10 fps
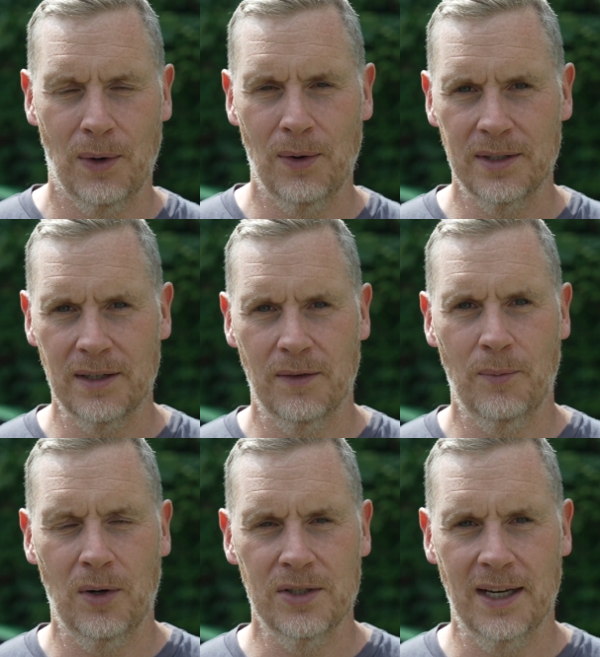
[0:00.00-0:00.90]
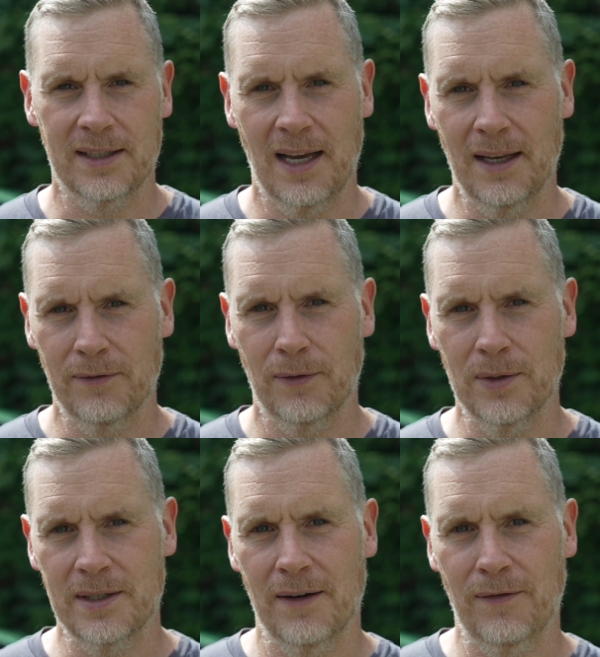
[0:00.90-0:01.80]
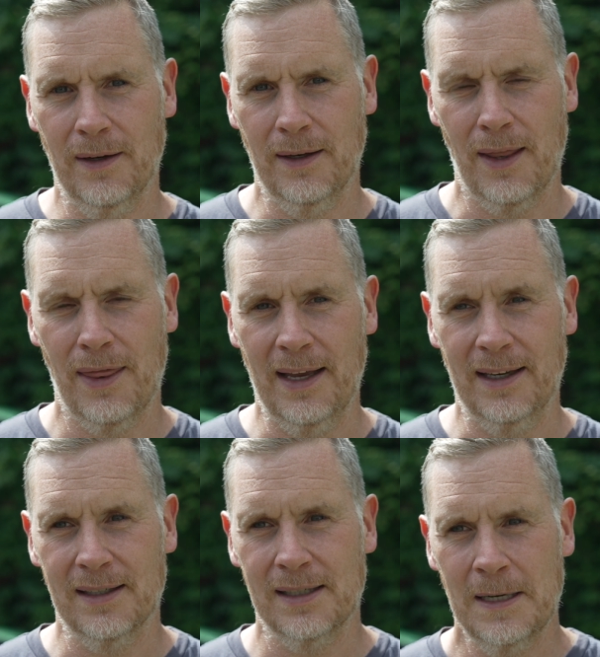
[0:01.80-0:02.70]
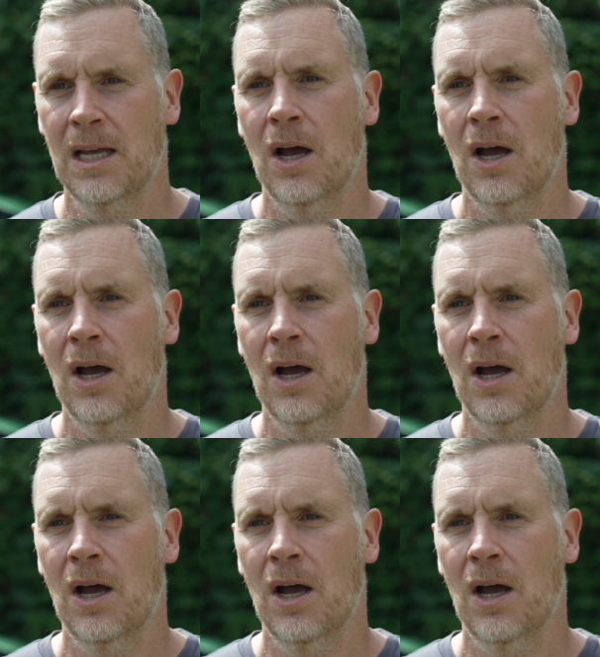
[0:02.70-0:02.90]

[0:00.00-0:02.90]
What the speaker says: on different projects and for different things.